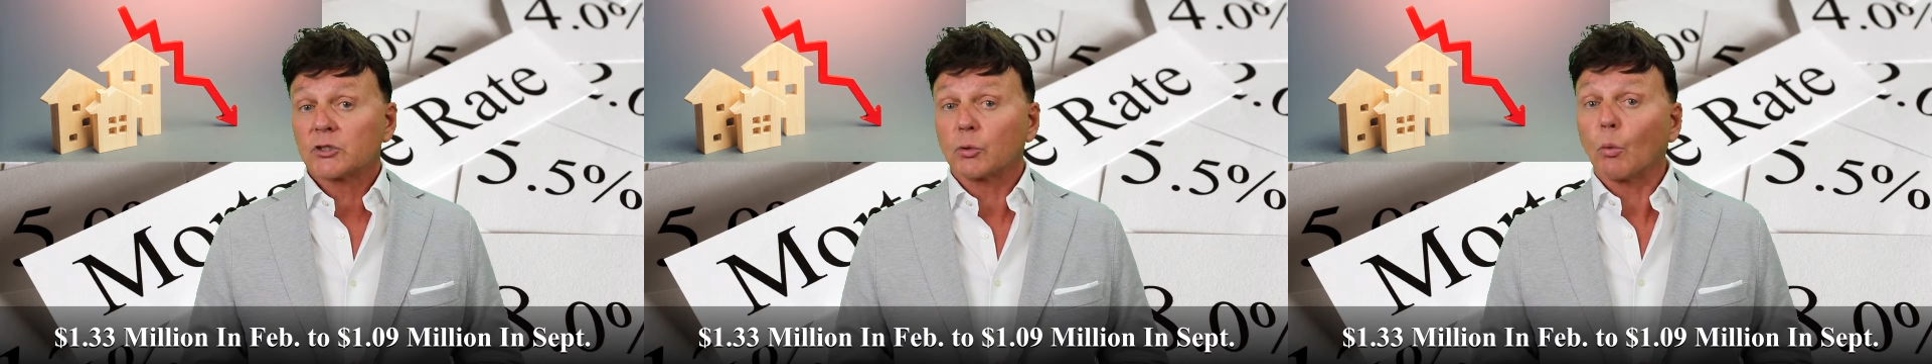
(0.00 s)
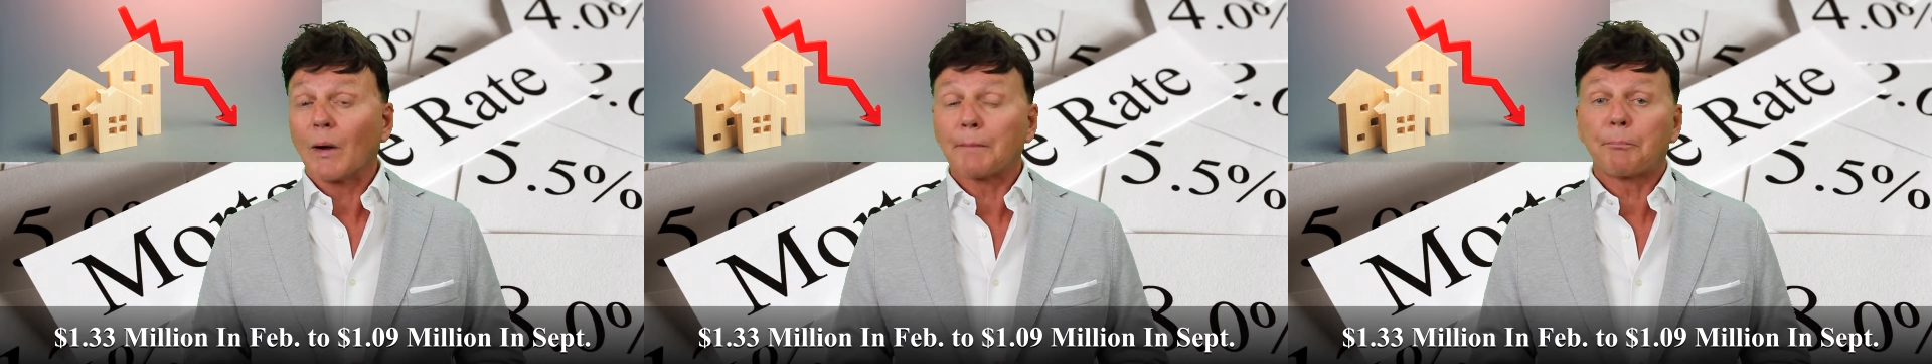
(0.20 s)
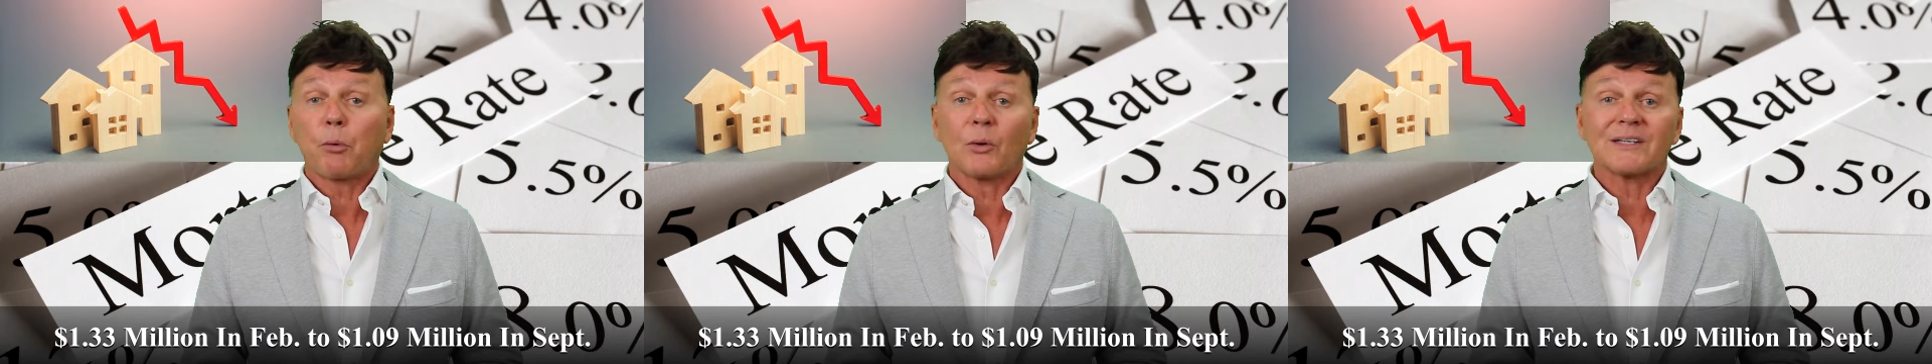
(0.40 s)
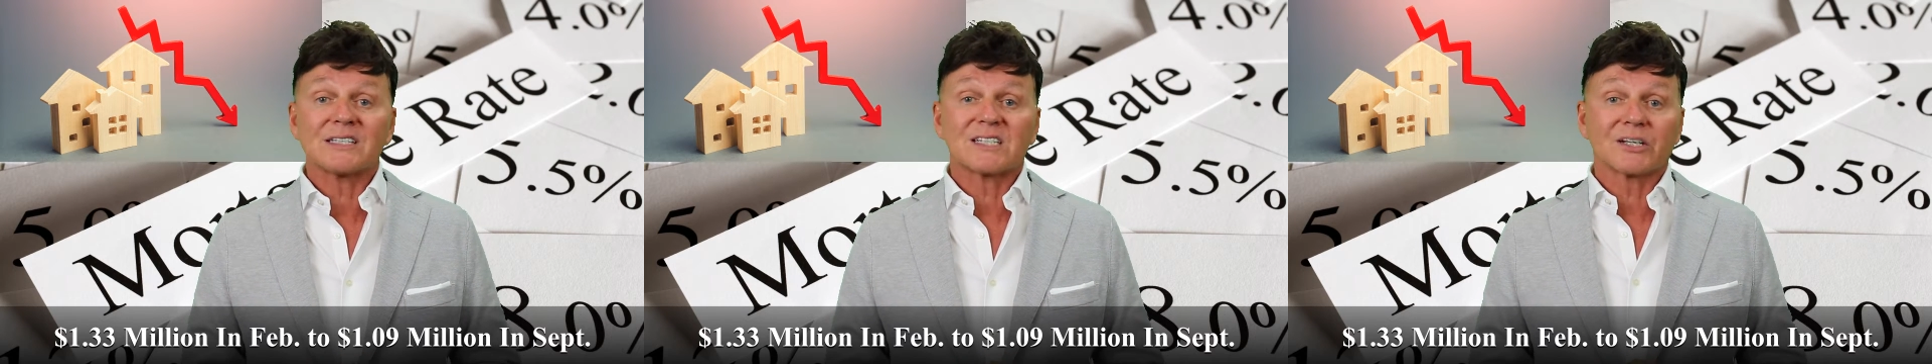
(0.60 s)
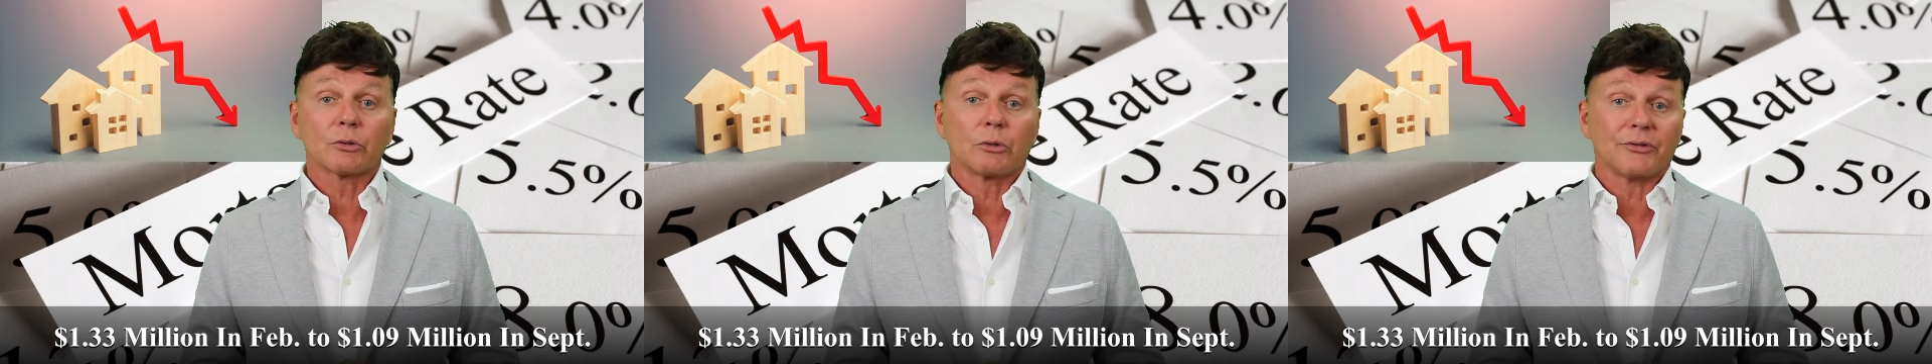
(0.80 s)
to
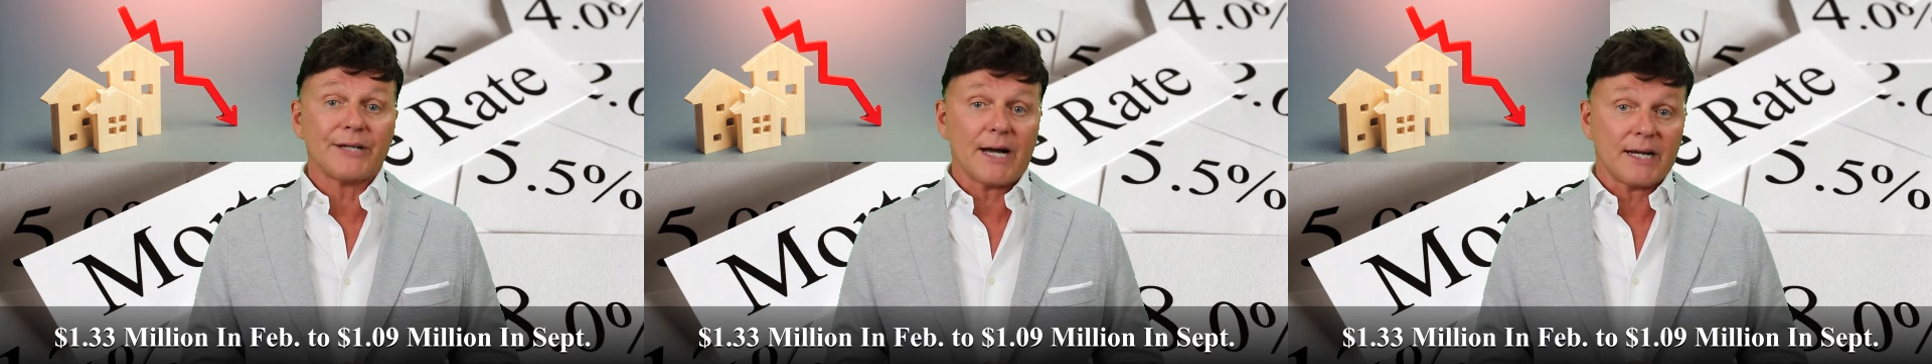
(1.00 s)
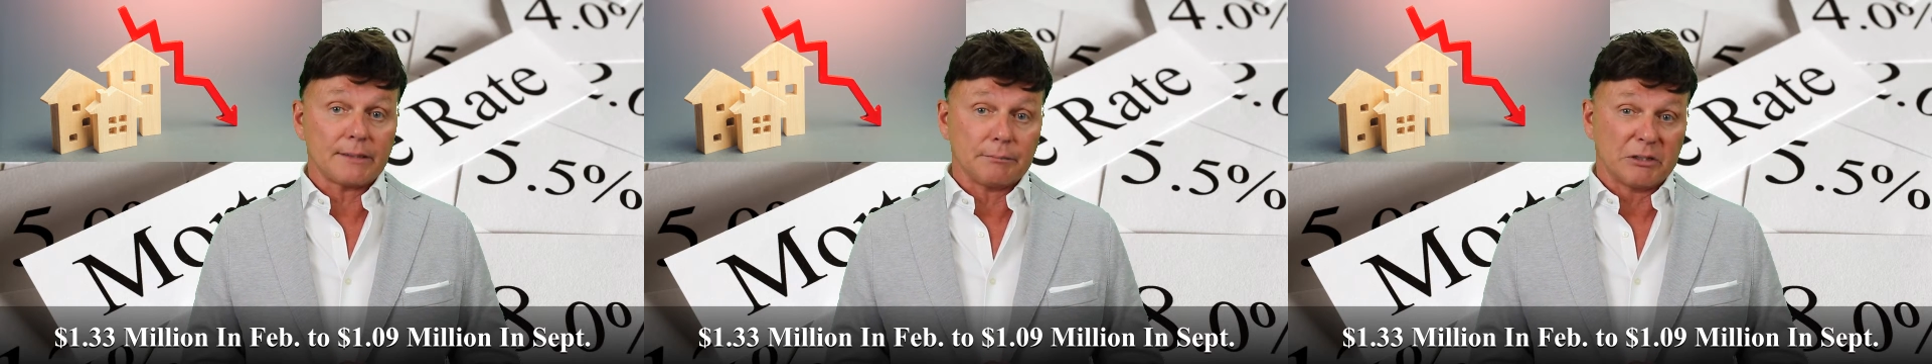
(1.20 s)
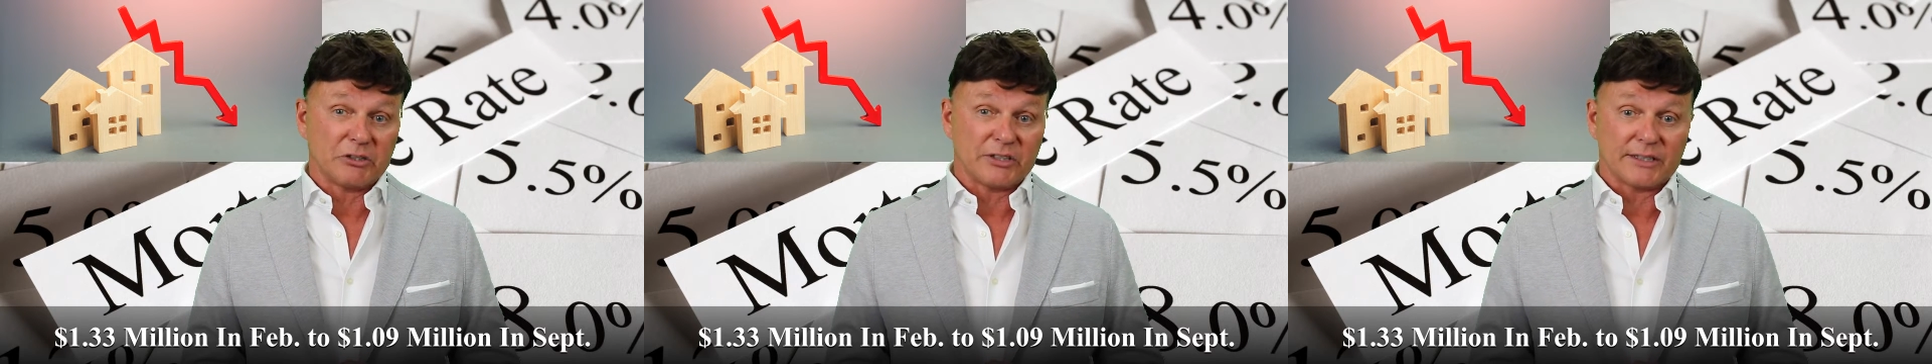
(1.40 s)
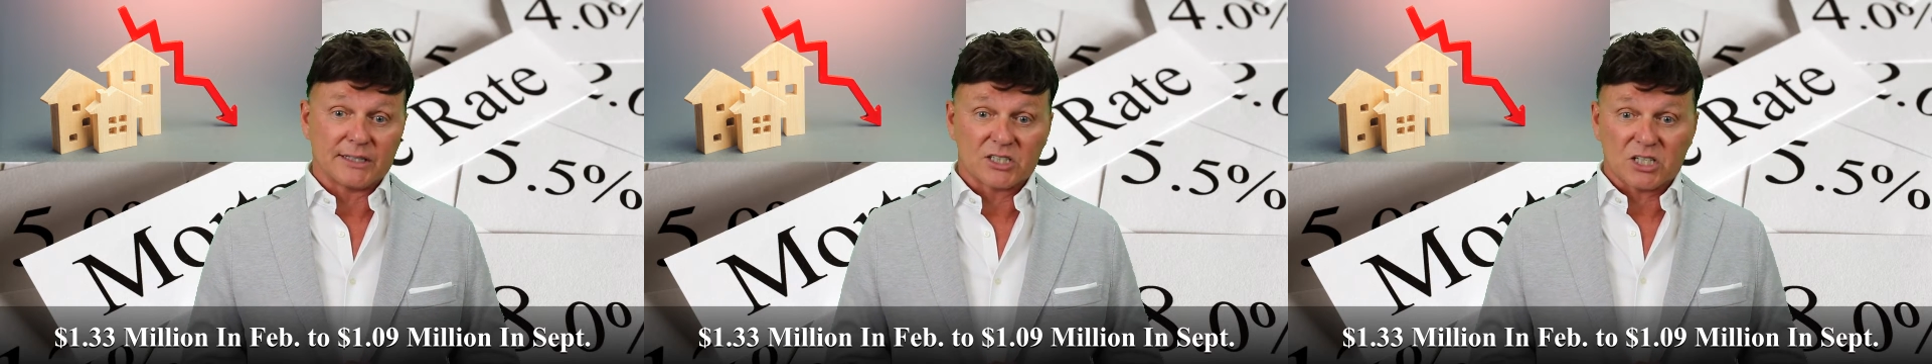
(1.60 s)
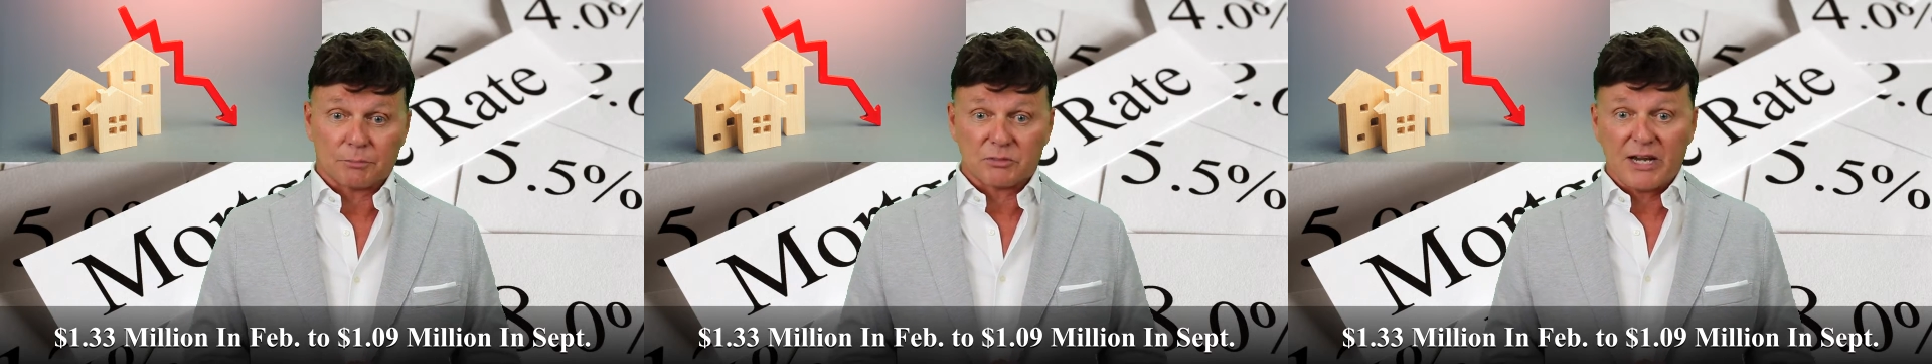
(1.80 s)
$1.09
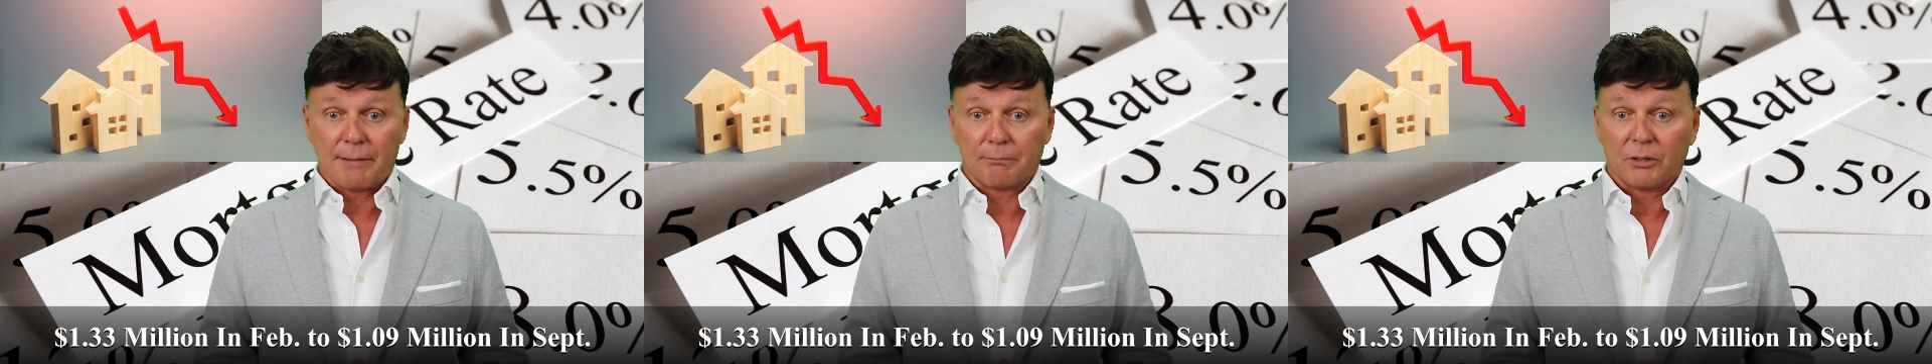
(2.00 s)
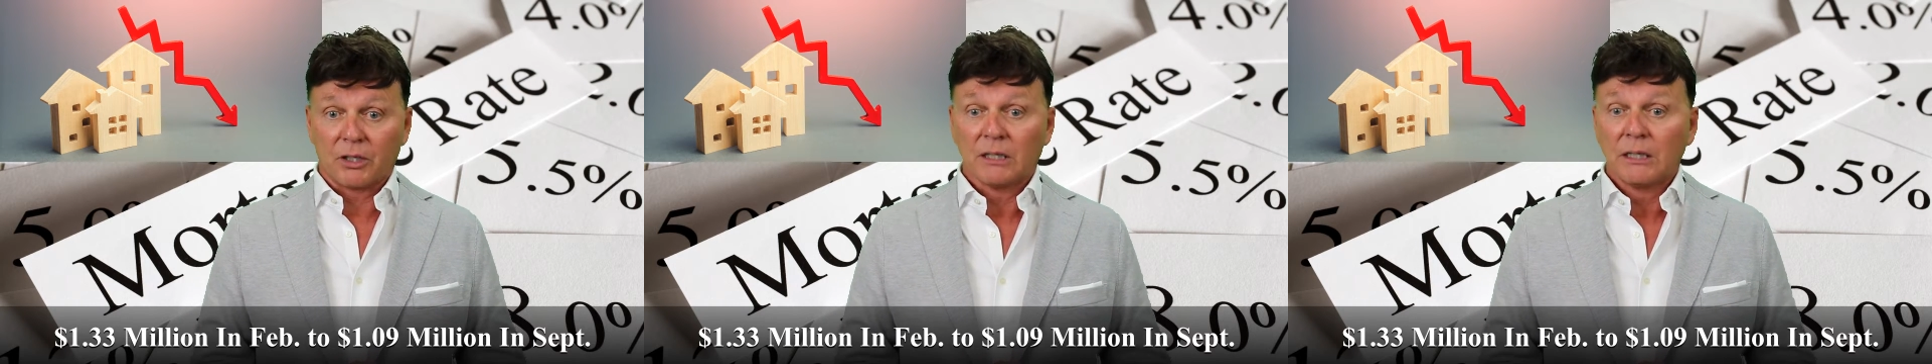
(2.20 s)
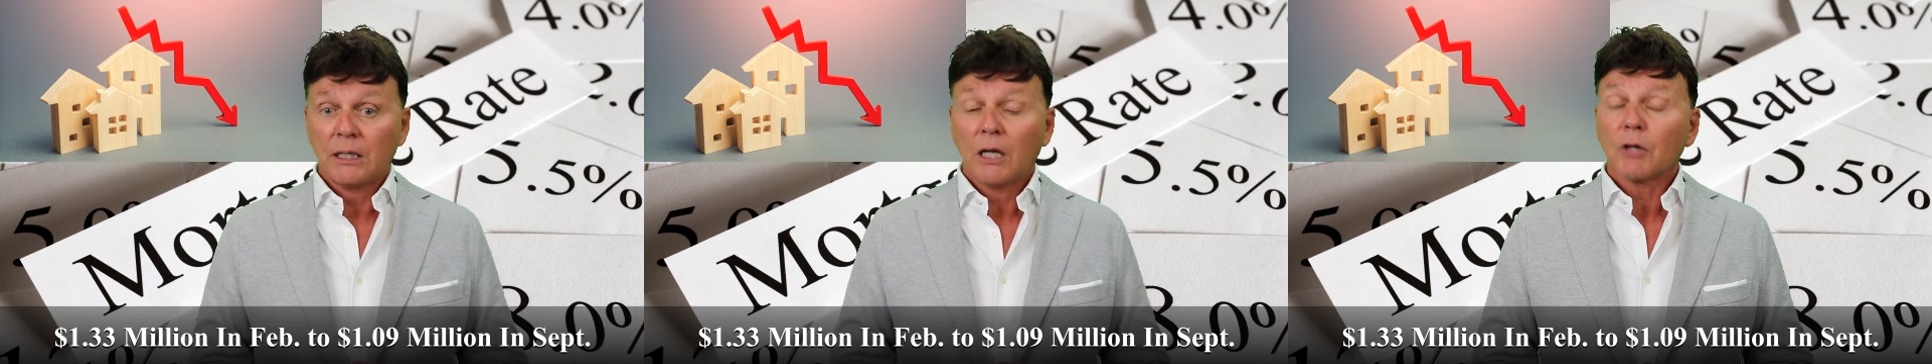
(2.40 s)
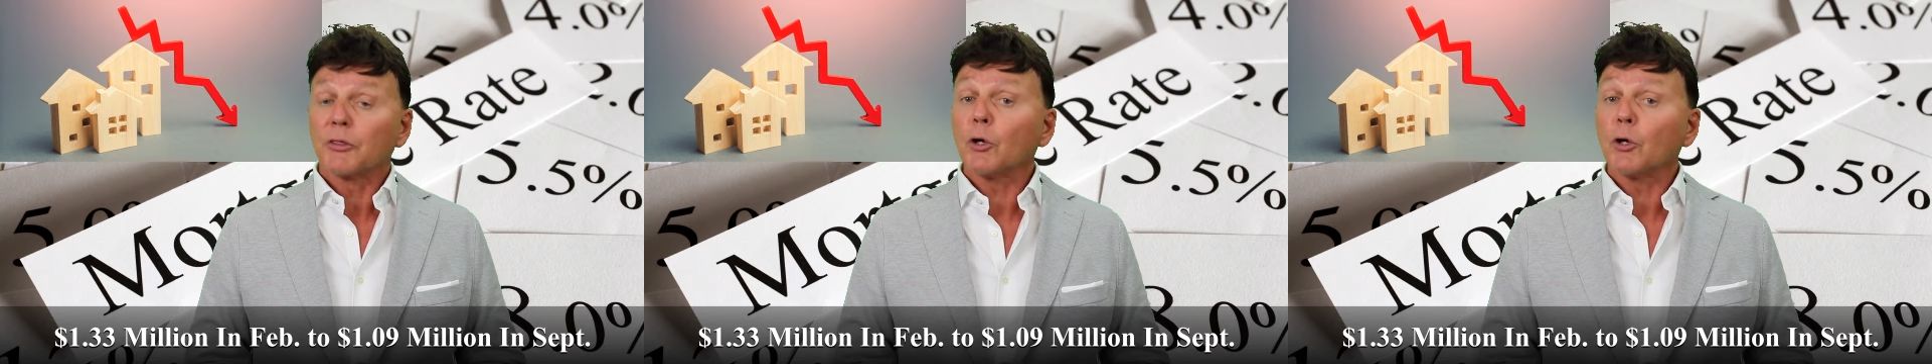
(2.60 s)
million in September,